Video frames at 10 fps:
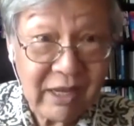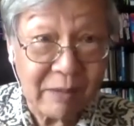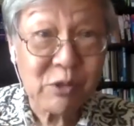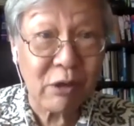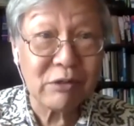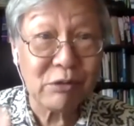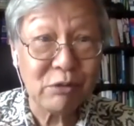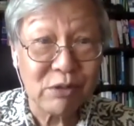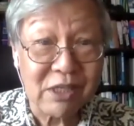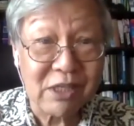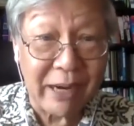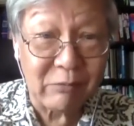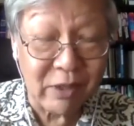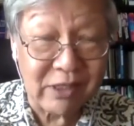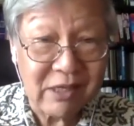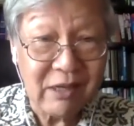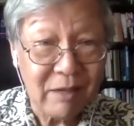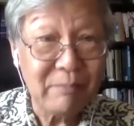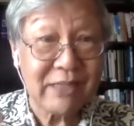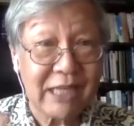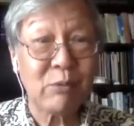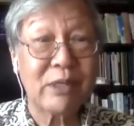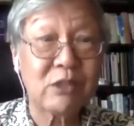I'm sorry to use these bad words, but that's what